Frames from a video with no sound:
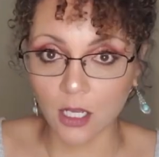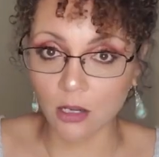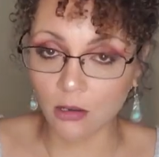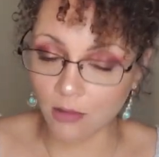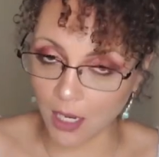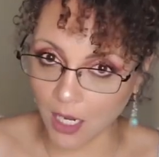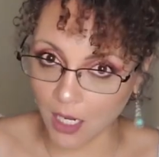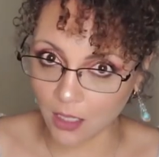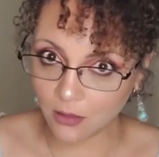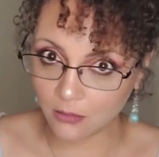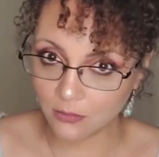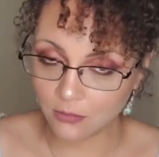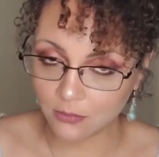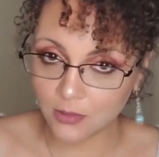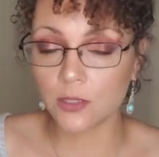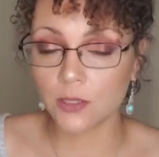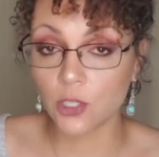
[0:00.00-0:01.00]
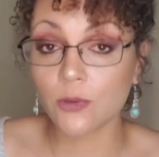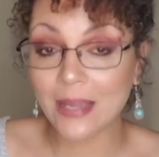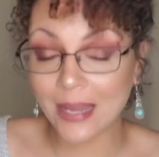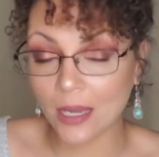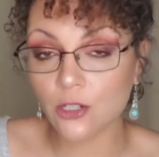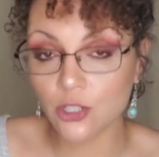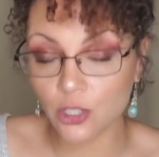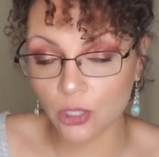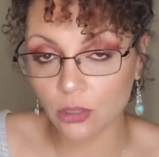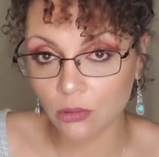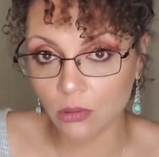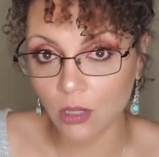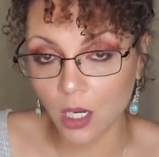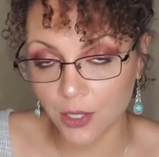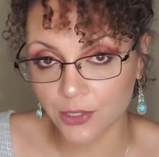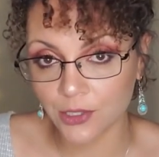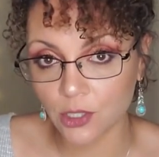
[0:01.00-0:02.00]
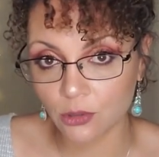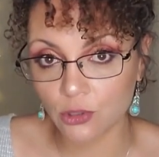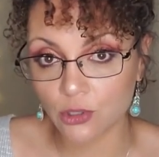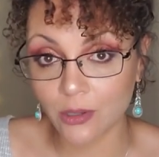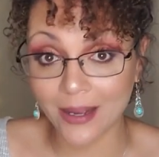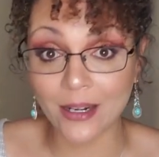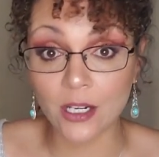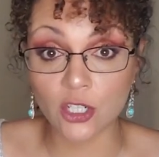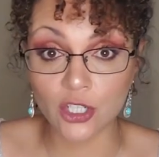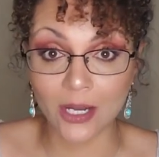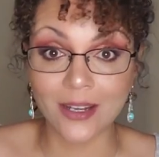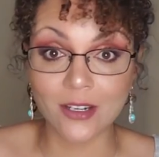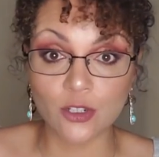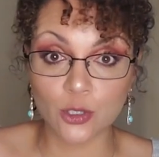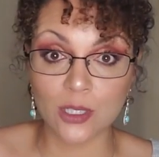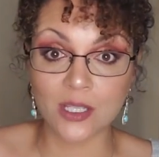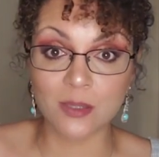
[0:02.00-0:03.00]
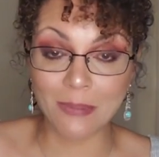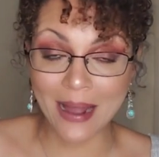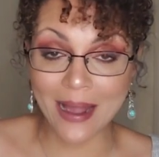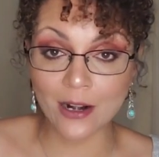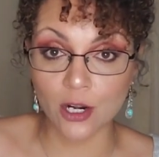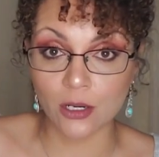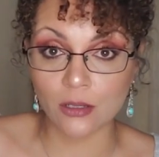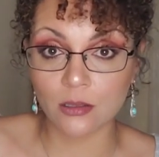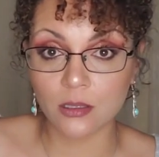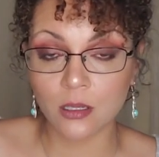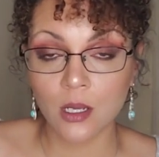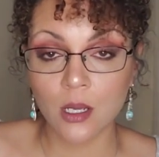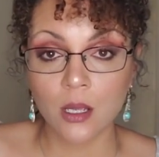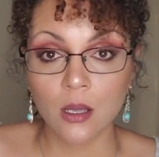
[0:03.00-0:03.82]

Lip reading: Okay. You can too also try to change these patterns.